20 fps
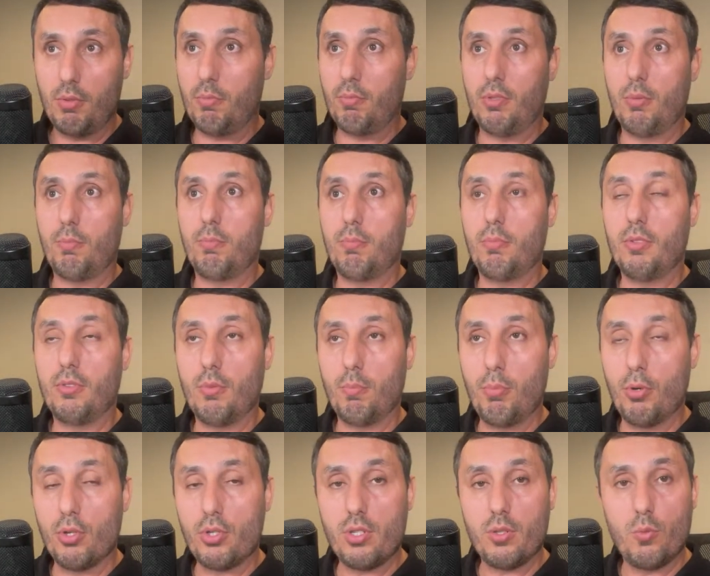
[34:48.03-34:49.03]
the
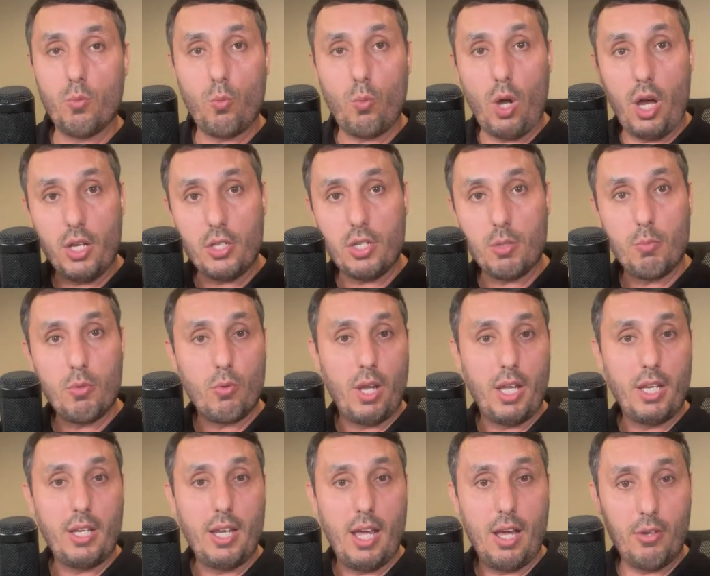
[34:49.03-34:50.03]
person watching me
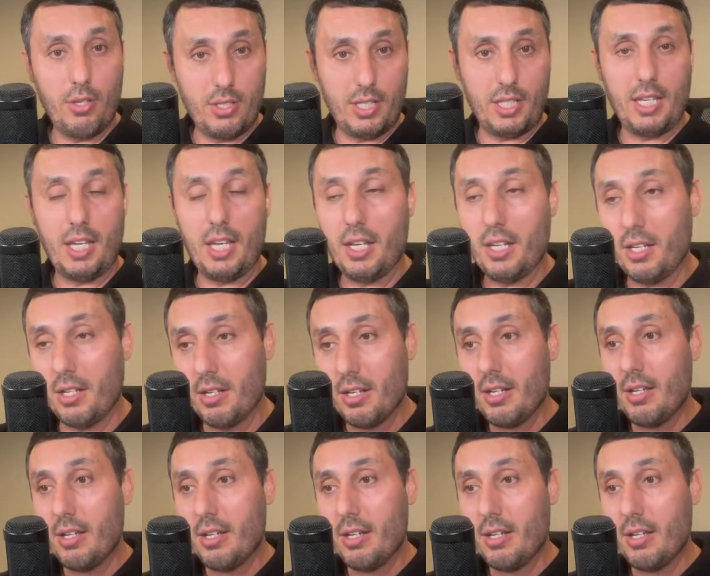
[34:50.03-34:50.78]
right now is a carrier,